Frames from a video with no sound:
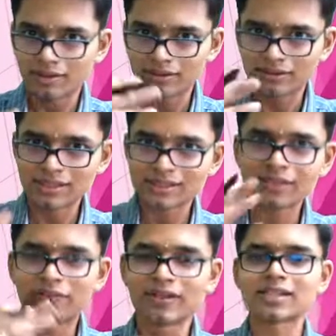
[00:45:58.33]
this is
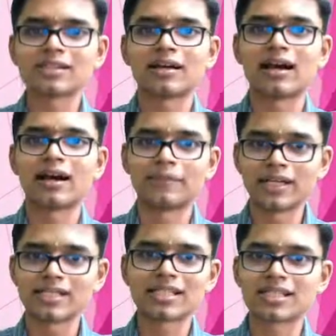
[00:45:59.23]
the first
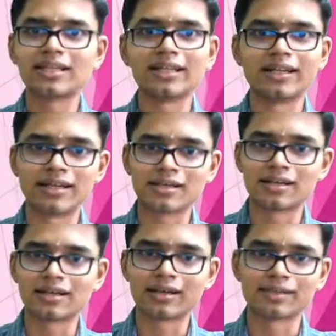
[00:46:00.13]
urbanization in Indian
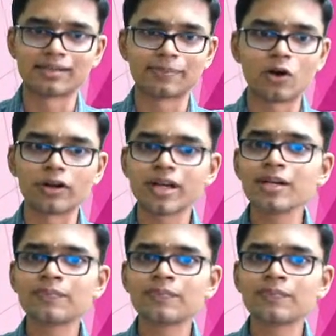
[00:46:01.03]
subcontinent.